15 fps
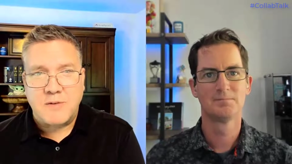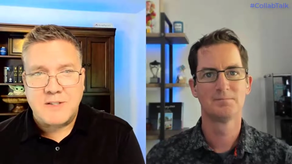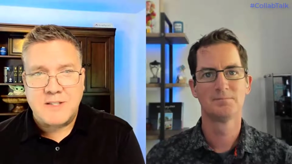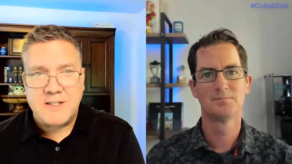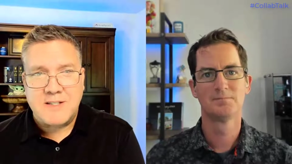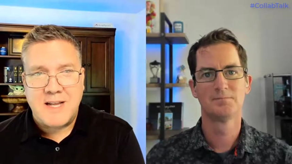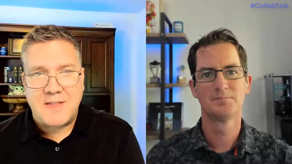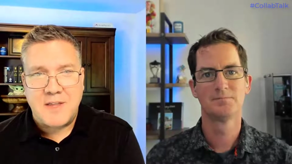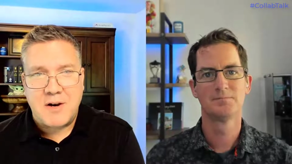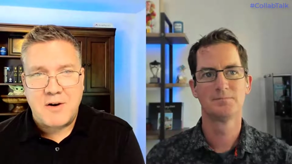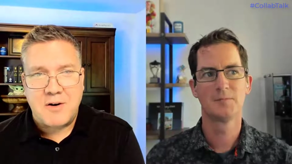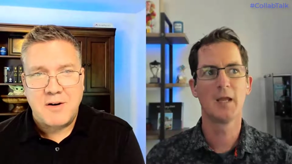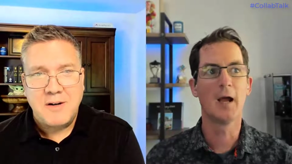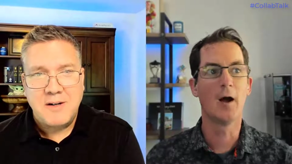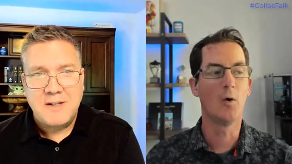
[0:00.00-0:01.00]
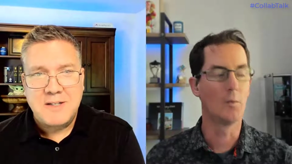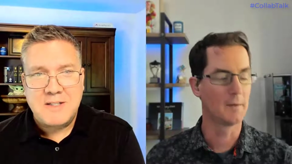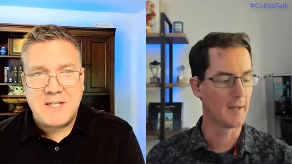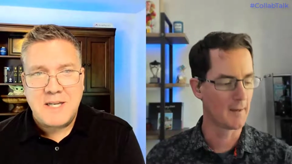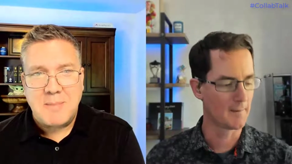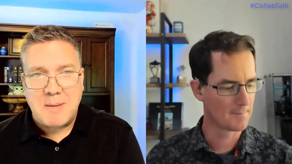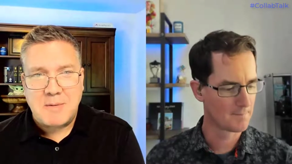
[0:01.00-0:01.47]
Speaker 1: services that their yeah,
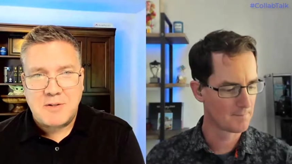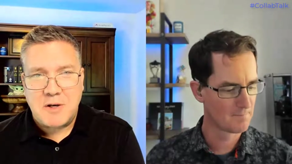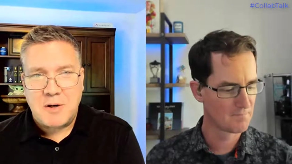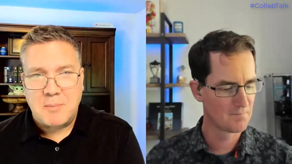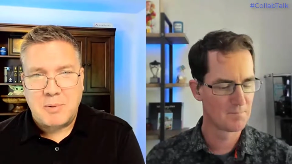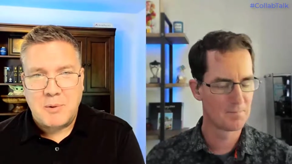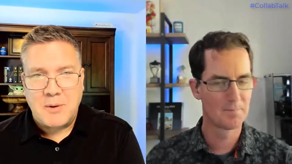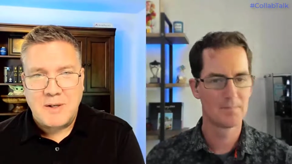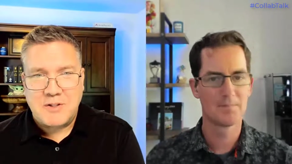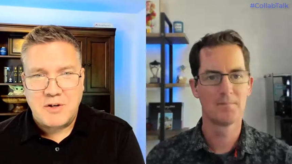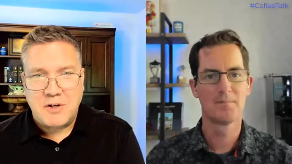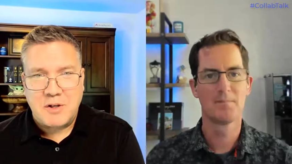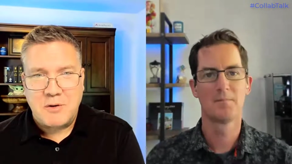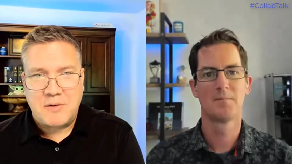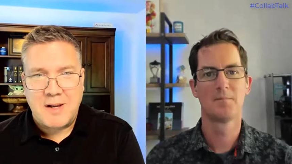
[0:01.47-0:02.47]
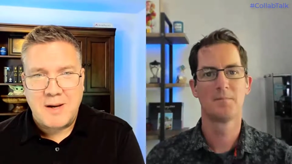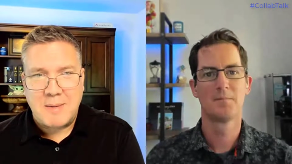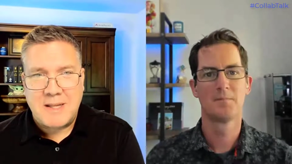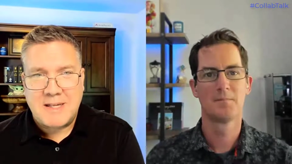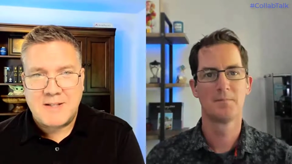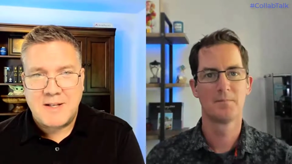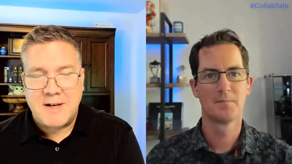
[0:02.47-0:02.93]
oh, team yeah. members, their employees are using.
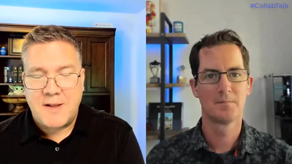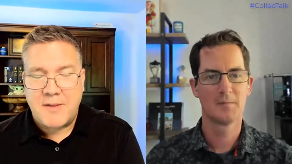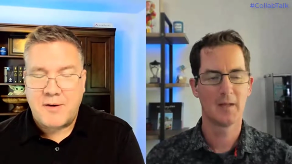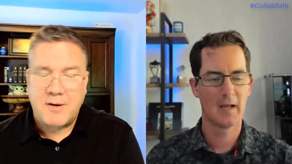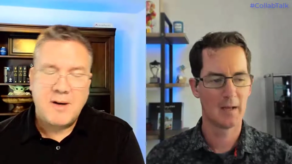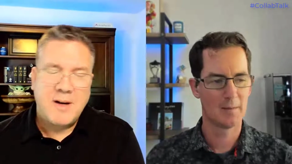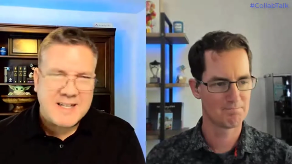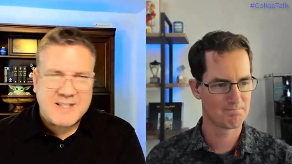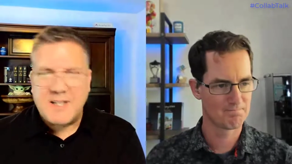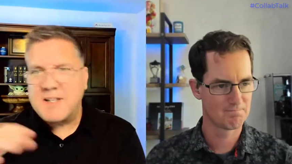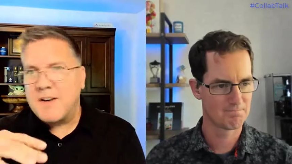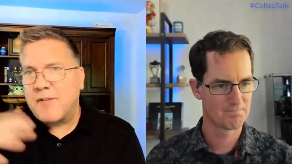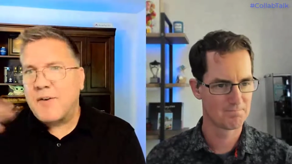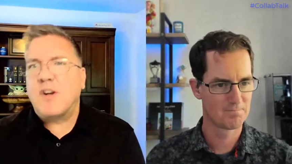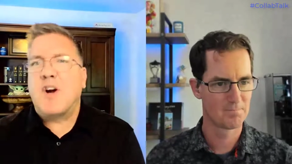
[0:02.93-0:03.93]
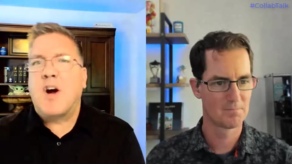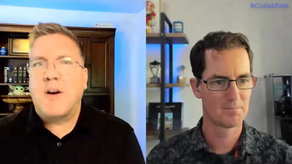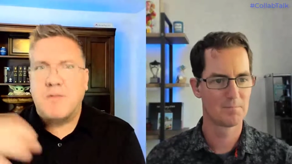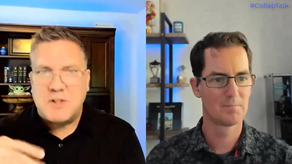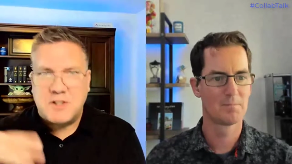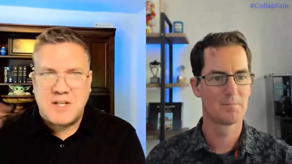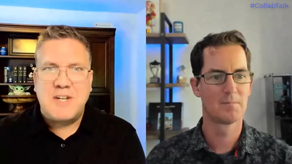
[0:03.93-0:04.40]
I mean, that's another that's a different
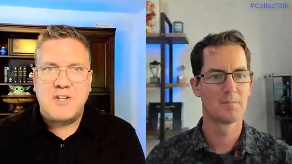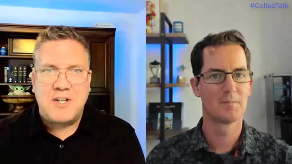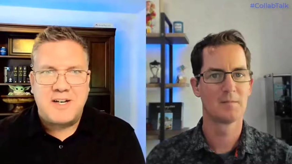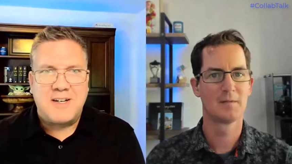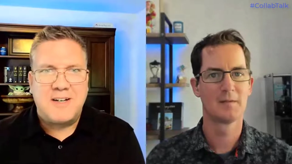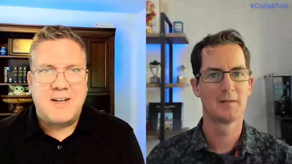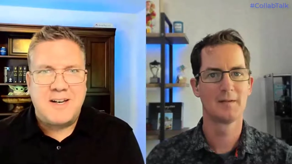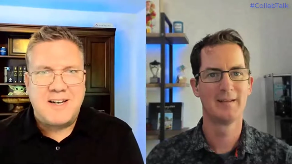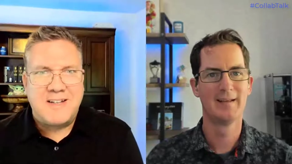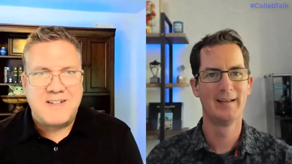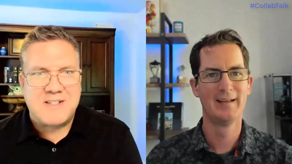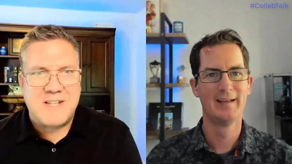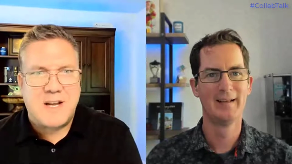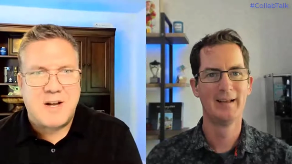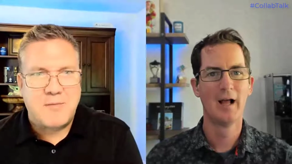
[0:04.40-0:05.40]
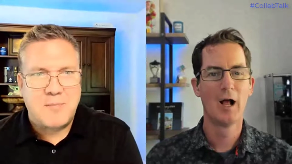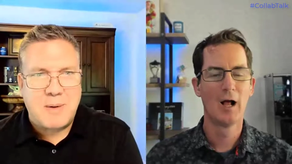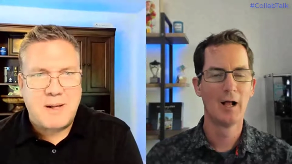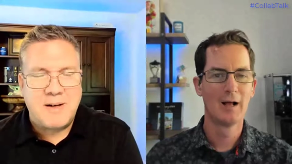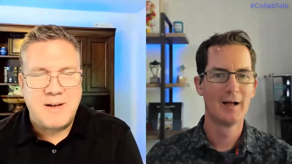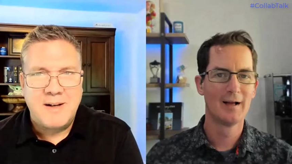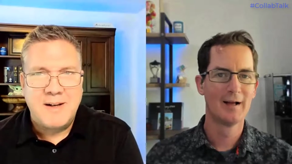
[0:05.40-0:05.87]
conversation in, in itself.
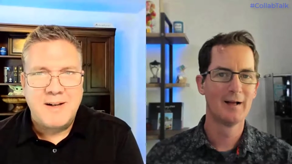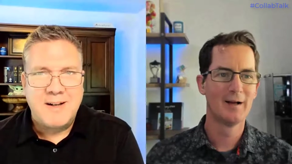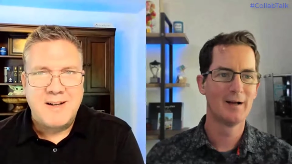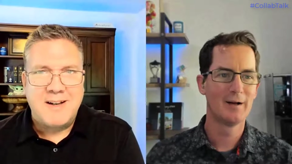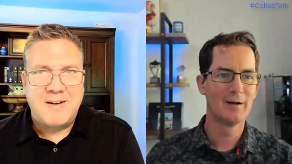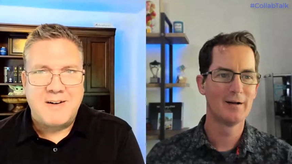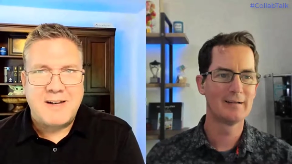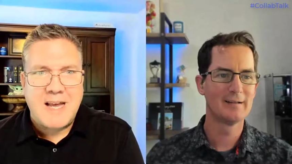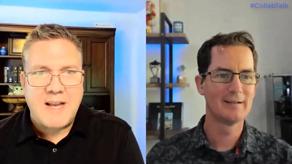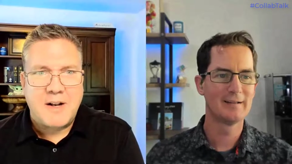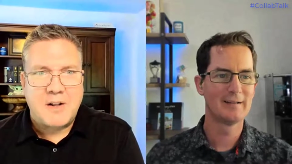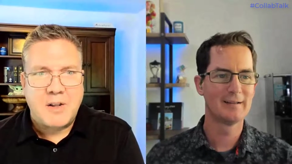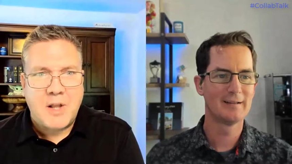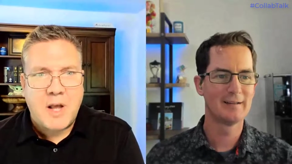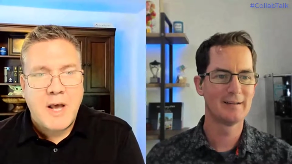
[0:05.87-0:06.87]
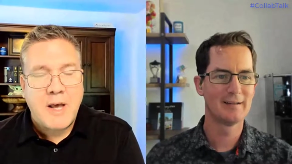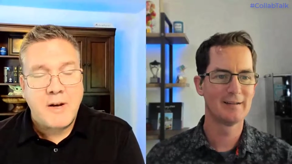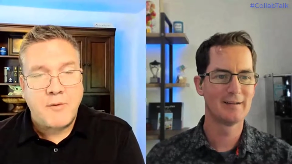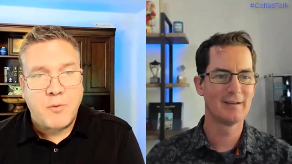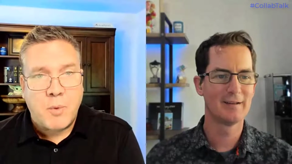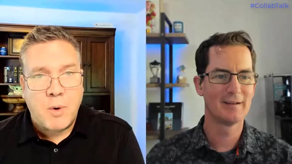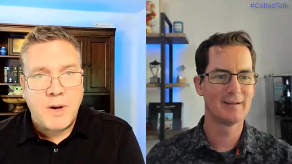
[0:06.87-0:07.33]
But uh, again, a
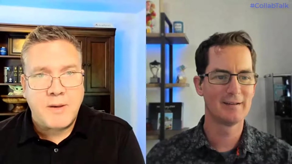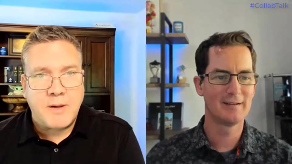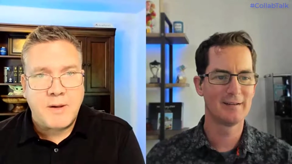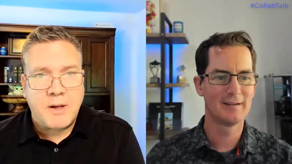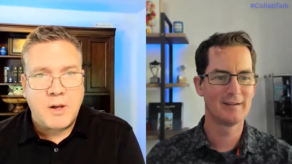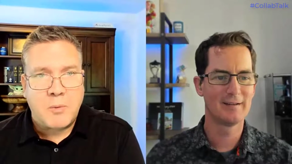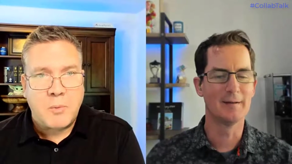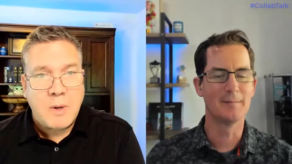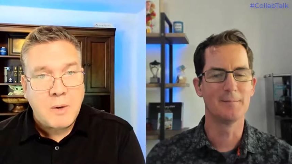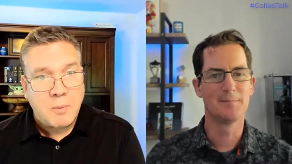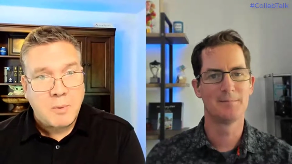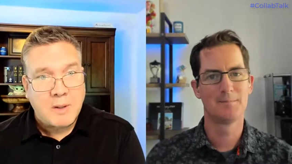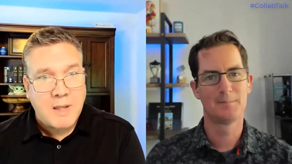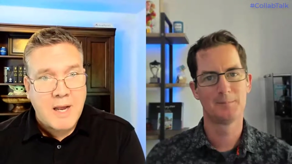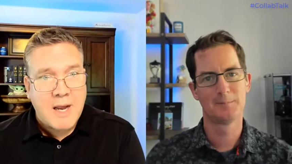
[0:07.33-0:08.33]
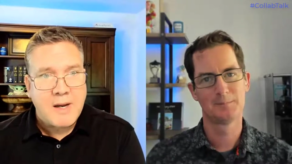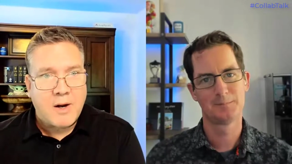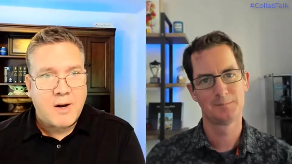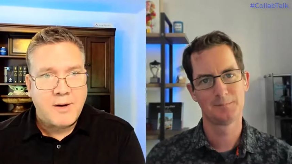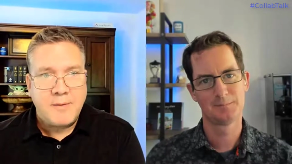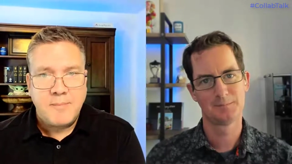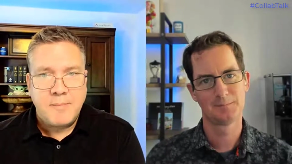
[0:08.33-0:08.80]
lot of what you know we
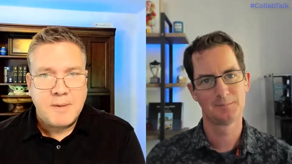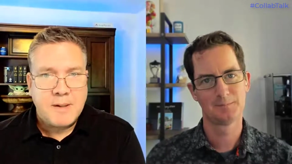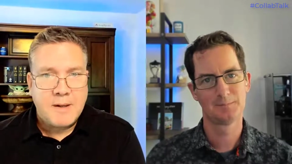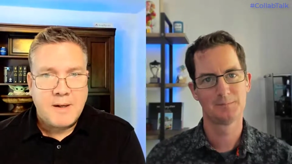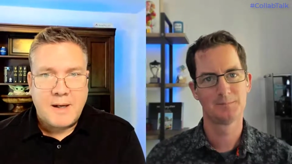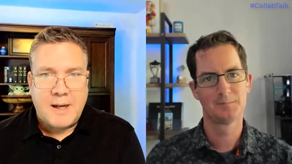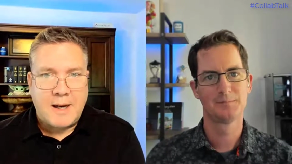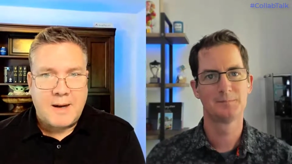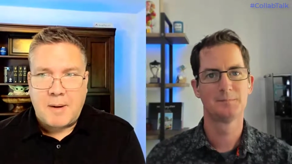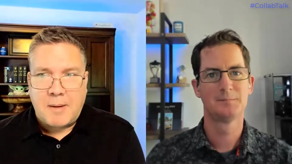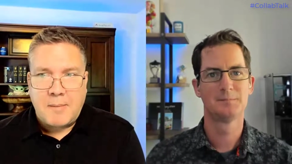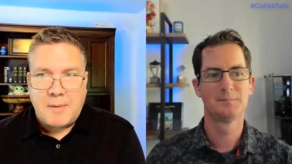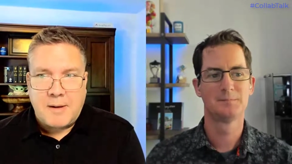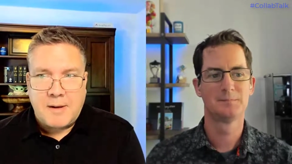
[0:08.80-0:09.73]
rely on. Um,